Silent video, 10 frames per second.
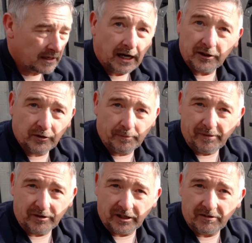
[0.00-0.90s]
I don't think I'm
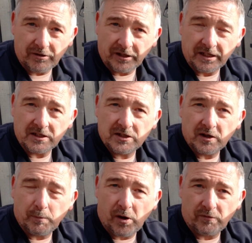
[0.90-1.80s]
ever going to get rid of this,
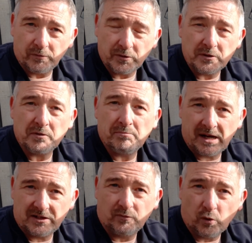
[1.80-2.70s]
apart from doing some
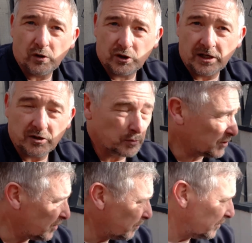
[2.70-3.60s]
massive water changes, which
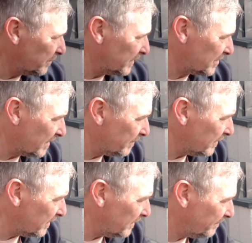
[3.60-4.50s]
I don't want to do at this time of the
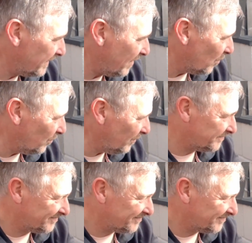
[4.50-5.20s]
year. Hello.